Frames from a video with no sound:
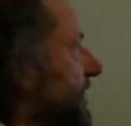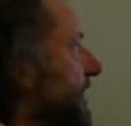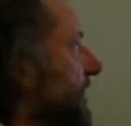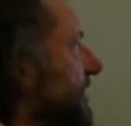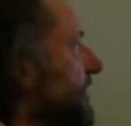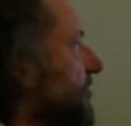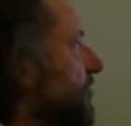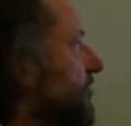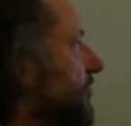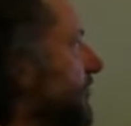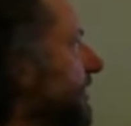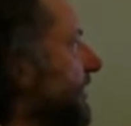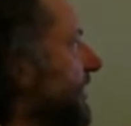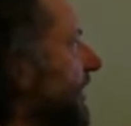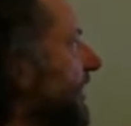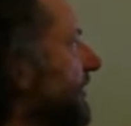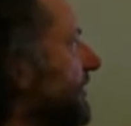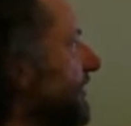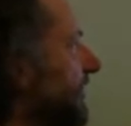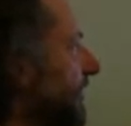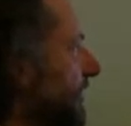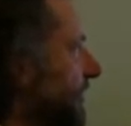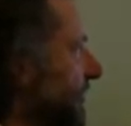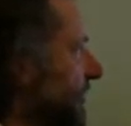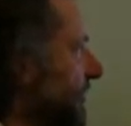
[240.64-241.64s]
initial
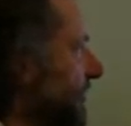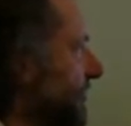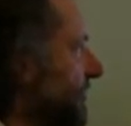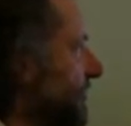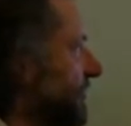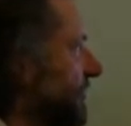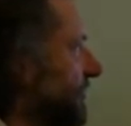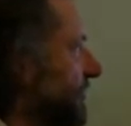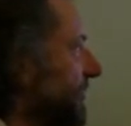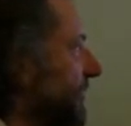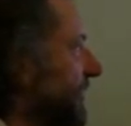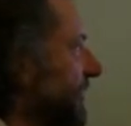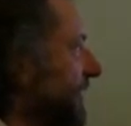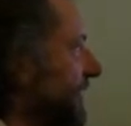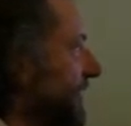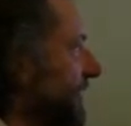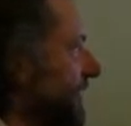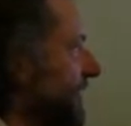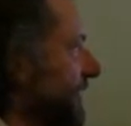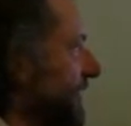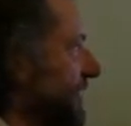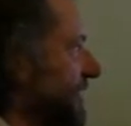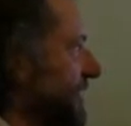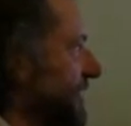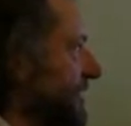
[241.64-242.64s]
letters
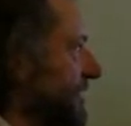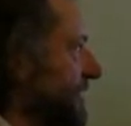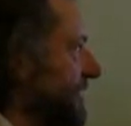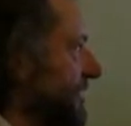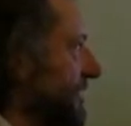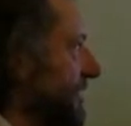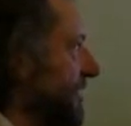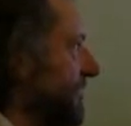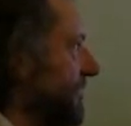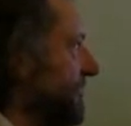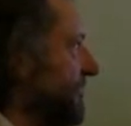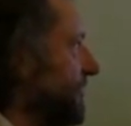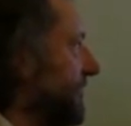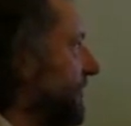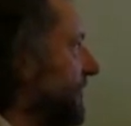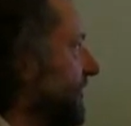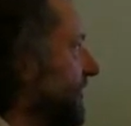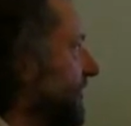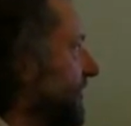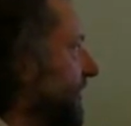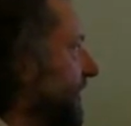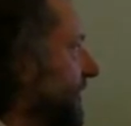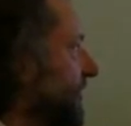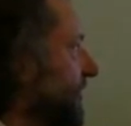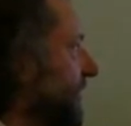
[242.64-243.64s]
in the
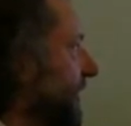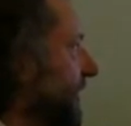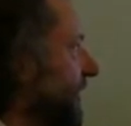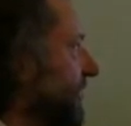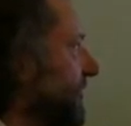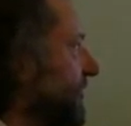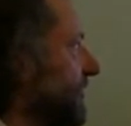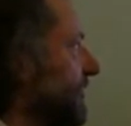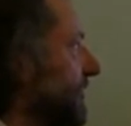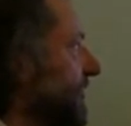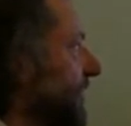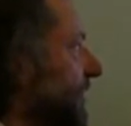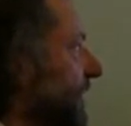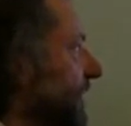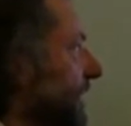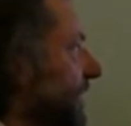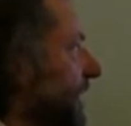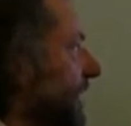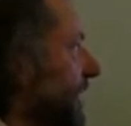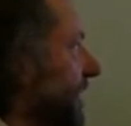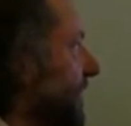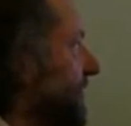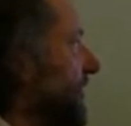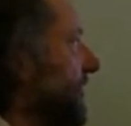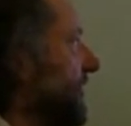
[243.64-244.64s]
text.
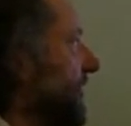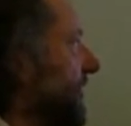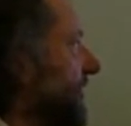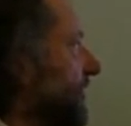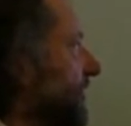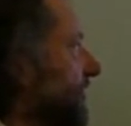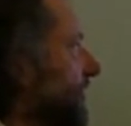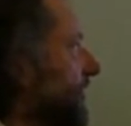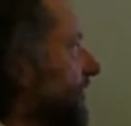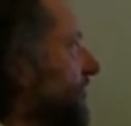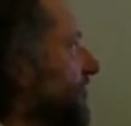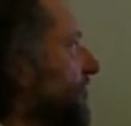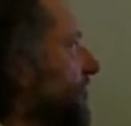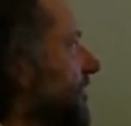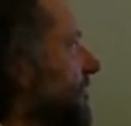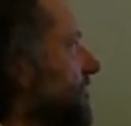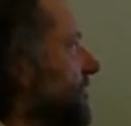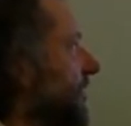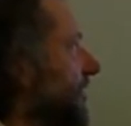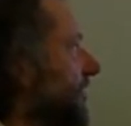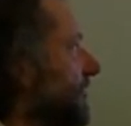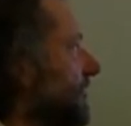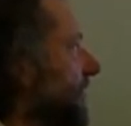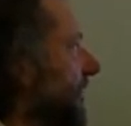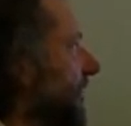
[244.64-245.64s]
I think that's
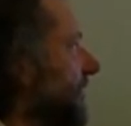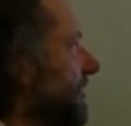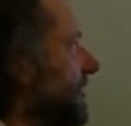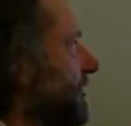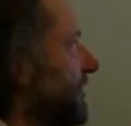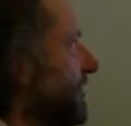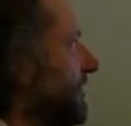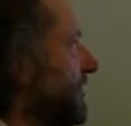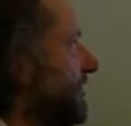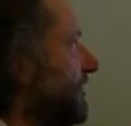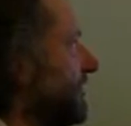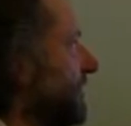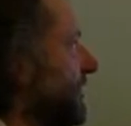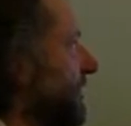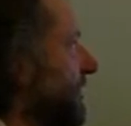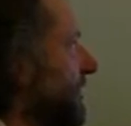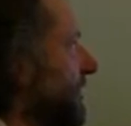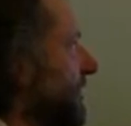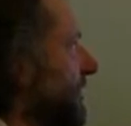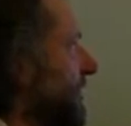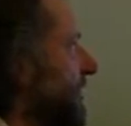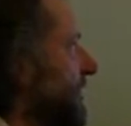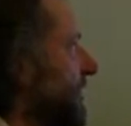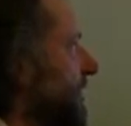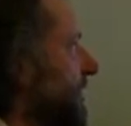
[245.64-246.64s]
extremely effective.
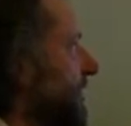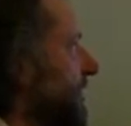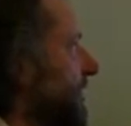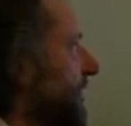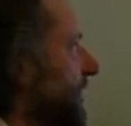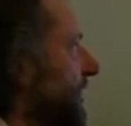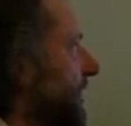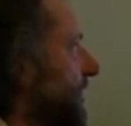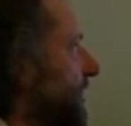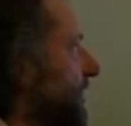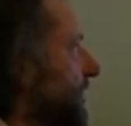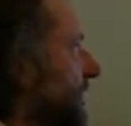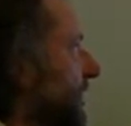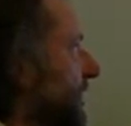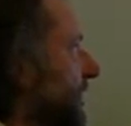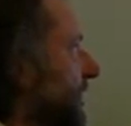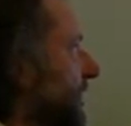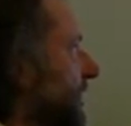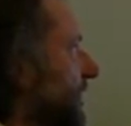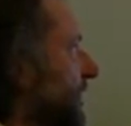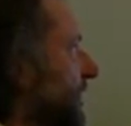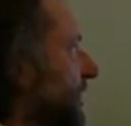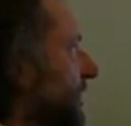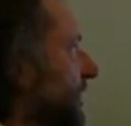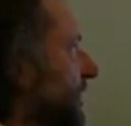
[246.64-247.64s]
I think
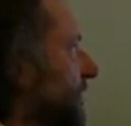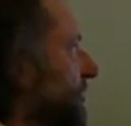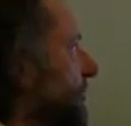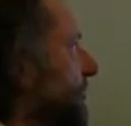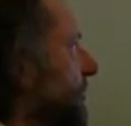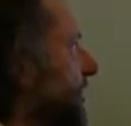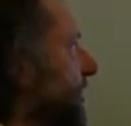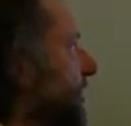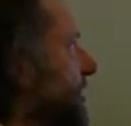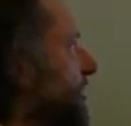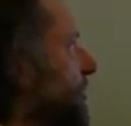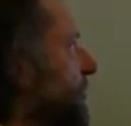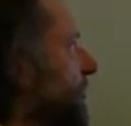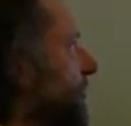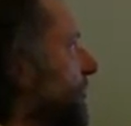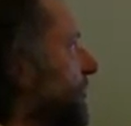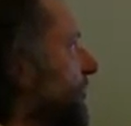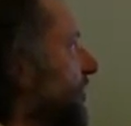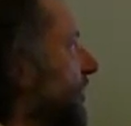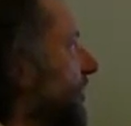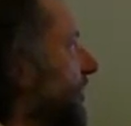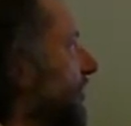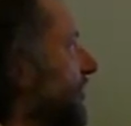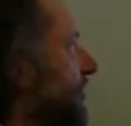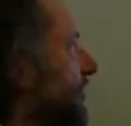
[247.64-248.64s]
the use
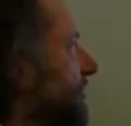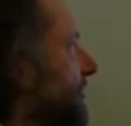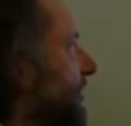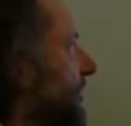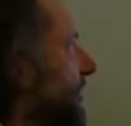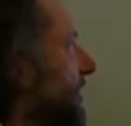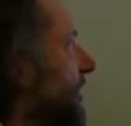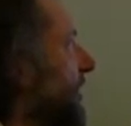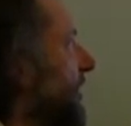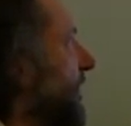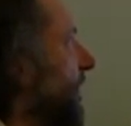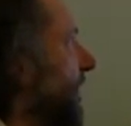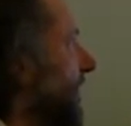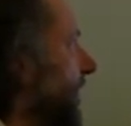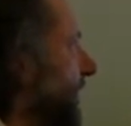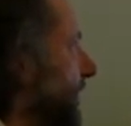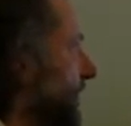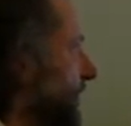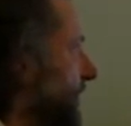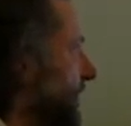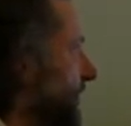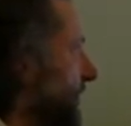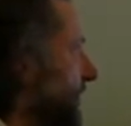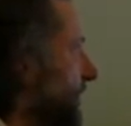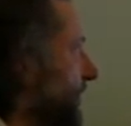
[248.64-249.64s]
of
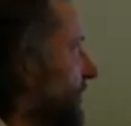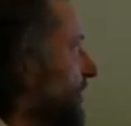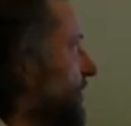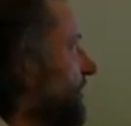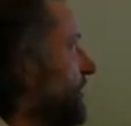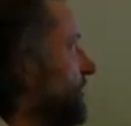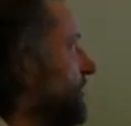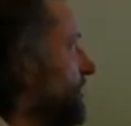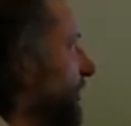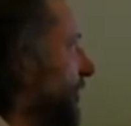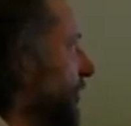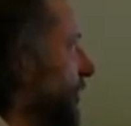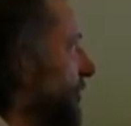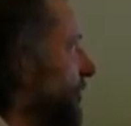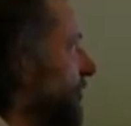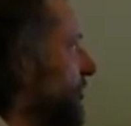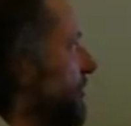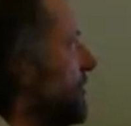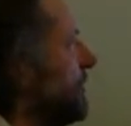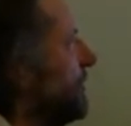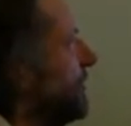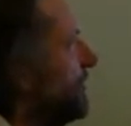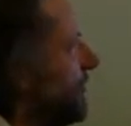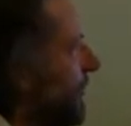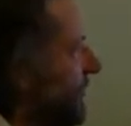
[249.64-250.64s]

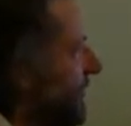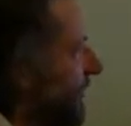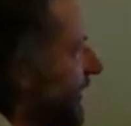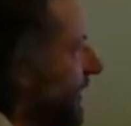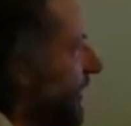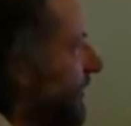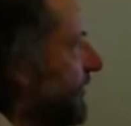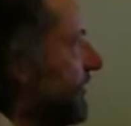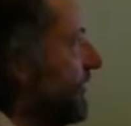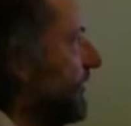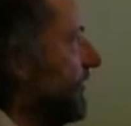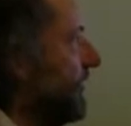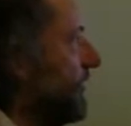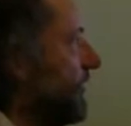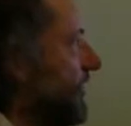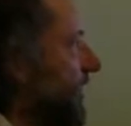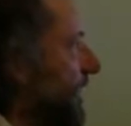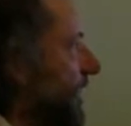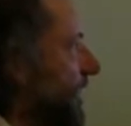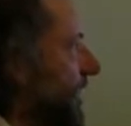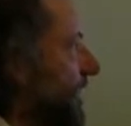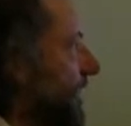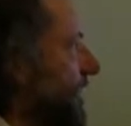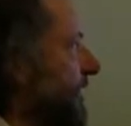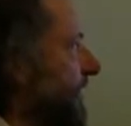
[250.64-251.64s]
blue reflects the
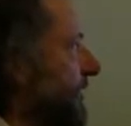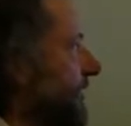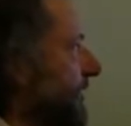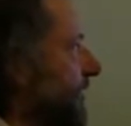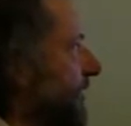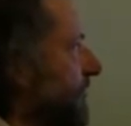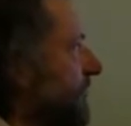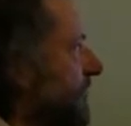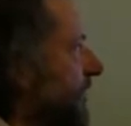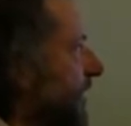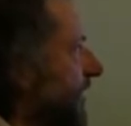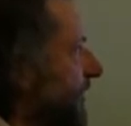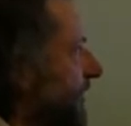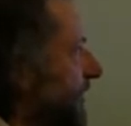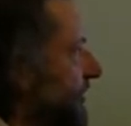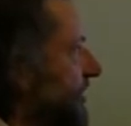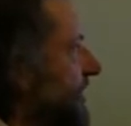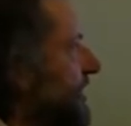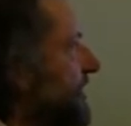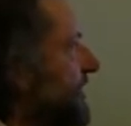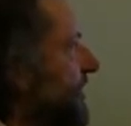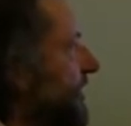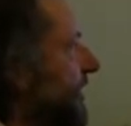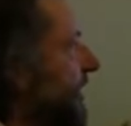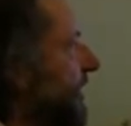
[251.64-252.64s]
sky and this rather
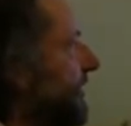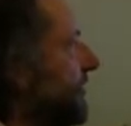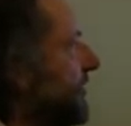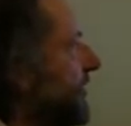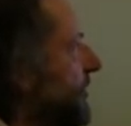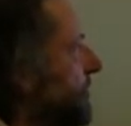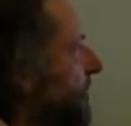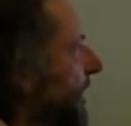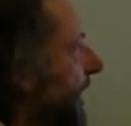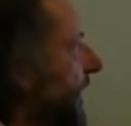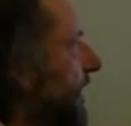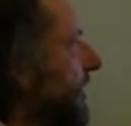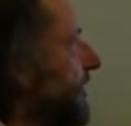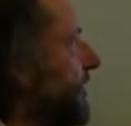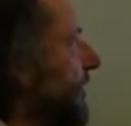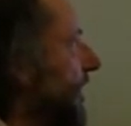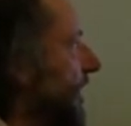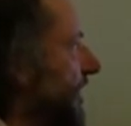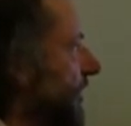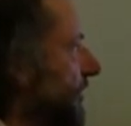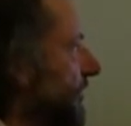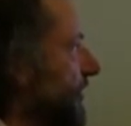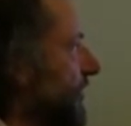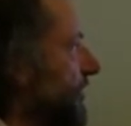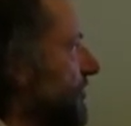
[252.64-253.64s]
Eden-esque
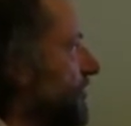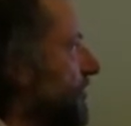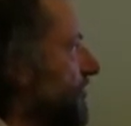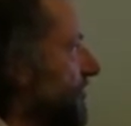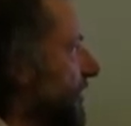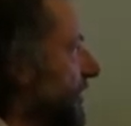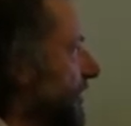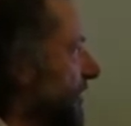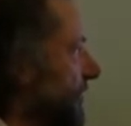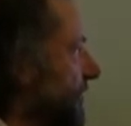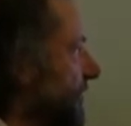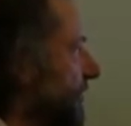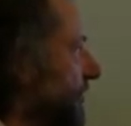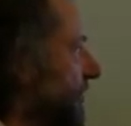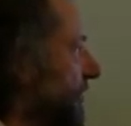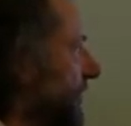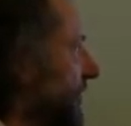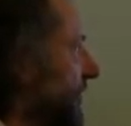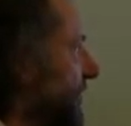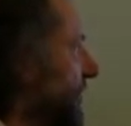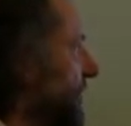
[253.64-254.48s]
background that she's